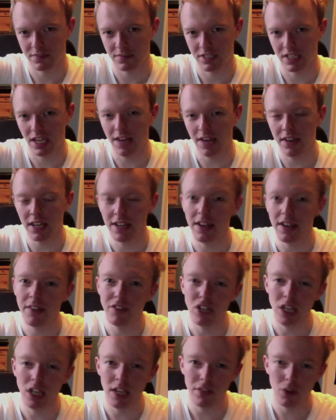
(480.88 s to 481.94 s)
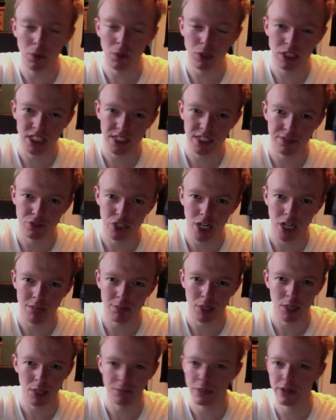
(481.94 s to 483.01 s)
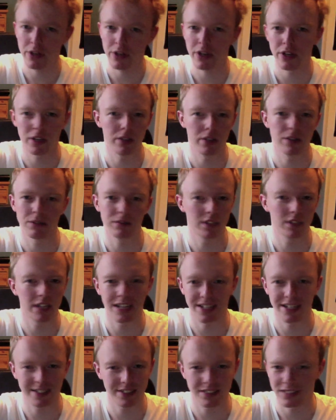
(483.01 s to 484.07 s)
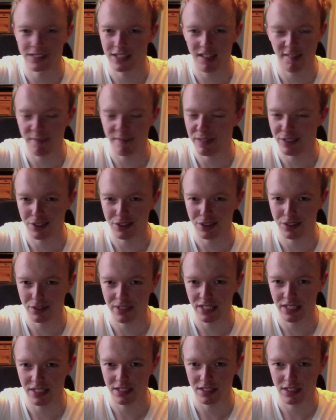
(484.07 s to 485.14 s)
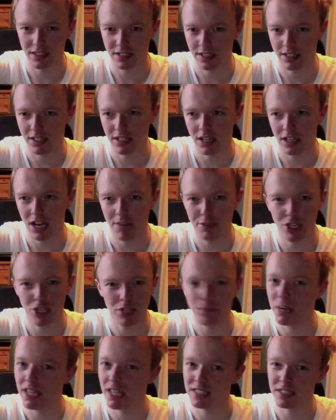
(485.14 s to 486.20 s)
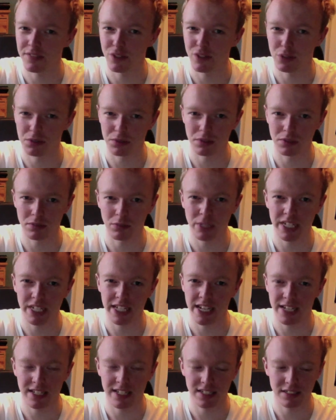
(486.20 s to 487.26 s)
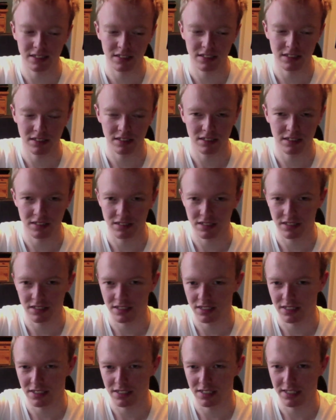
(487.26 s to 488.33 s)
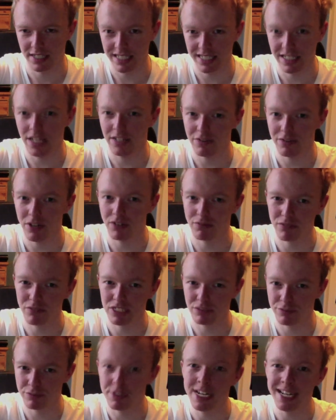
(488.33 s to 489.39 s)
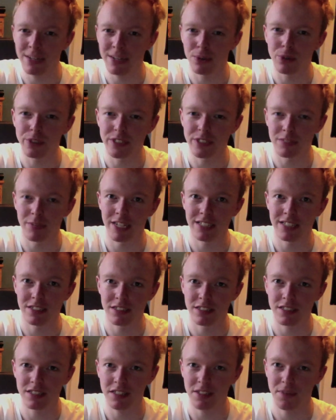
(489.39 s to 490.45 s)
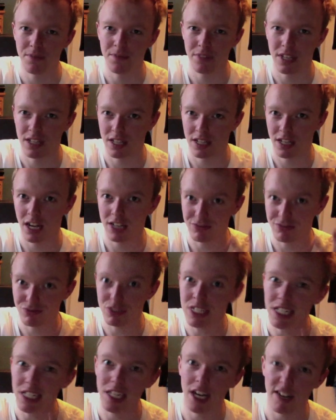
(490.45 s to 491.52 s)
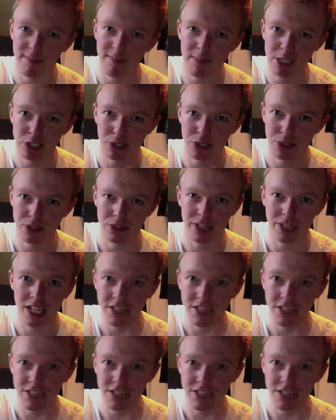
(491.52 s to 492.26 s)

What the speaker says: If you're watching this from Giant Bomb, you know that I love Banjo-Kazooie. I'm the only person that builds in all the wiki edits, and it's it's really awesome. I really love Banjo-Kazooie.